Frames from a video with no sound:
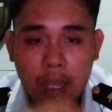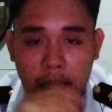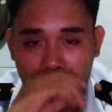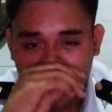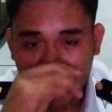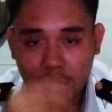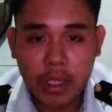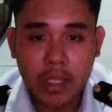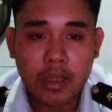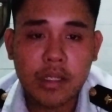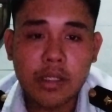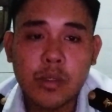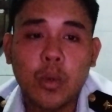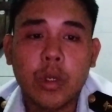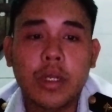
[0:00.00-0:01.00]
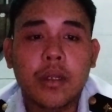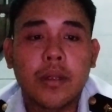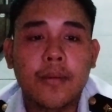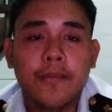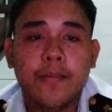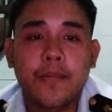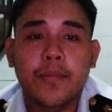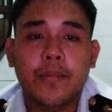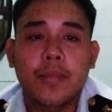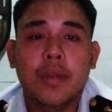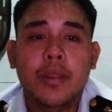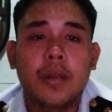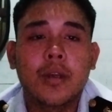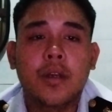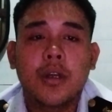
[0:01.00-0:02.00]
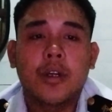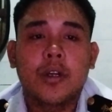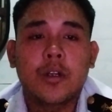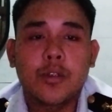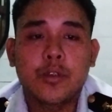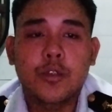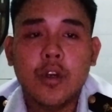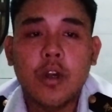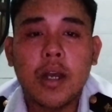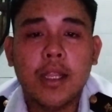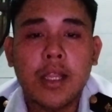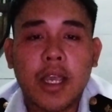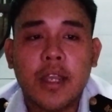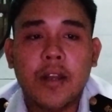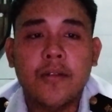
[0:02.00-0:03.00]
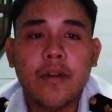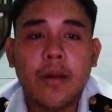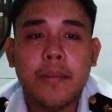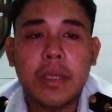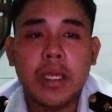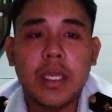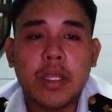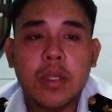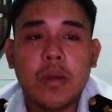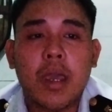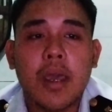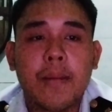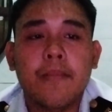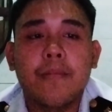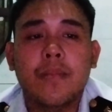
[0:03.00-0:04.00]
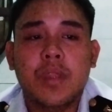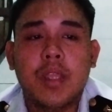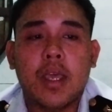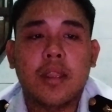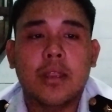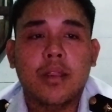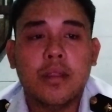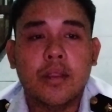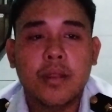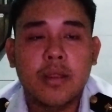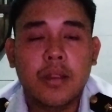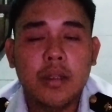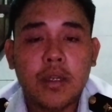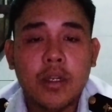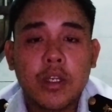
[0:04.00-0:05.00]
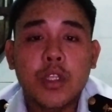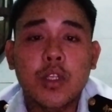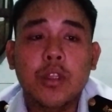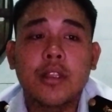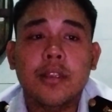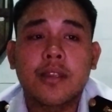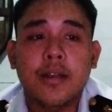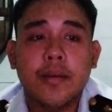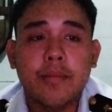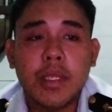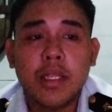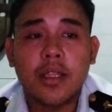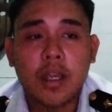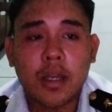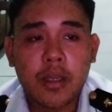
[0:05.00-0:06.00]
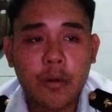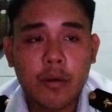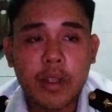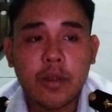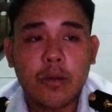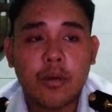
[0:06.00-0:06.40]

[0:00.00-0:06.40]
How to get this one? Draw a line from E to M, then to determine the accurate